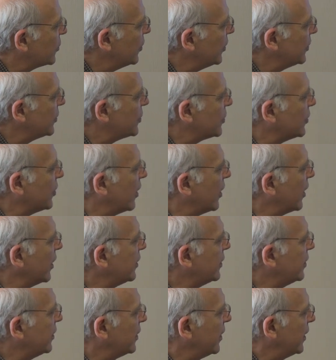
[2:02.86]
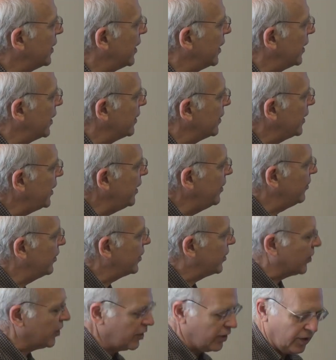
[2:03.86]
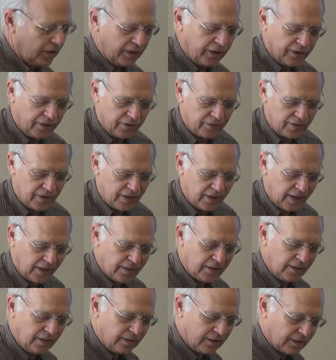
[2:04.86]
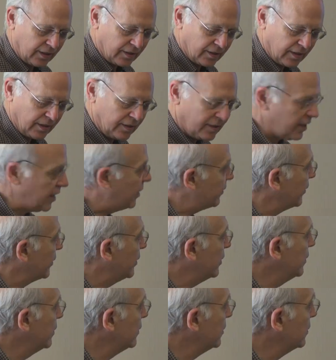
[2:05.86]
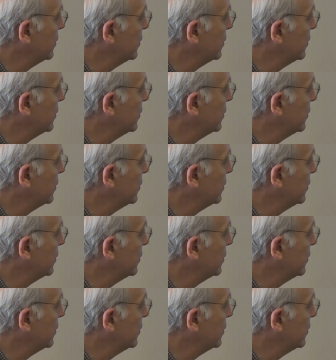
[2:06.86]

going to start uh, even earlier than nineteen sixty-seven.